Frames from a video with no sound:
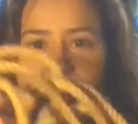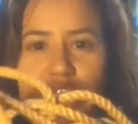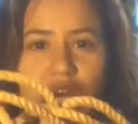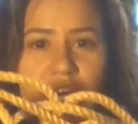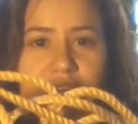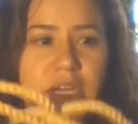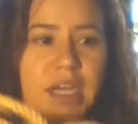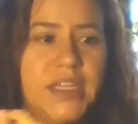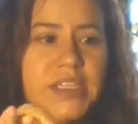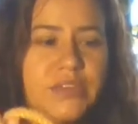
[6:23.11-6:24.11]
the yarn.
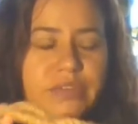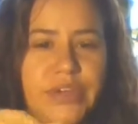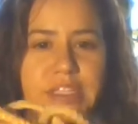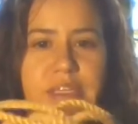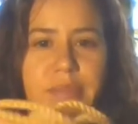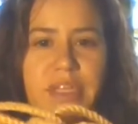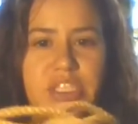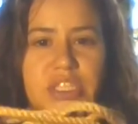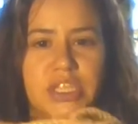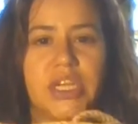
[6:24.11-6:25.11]
I did forget to
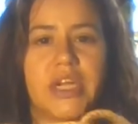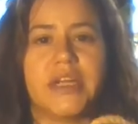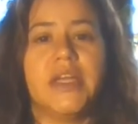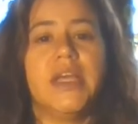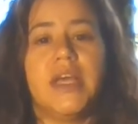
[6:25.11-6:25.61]
mention the yarn.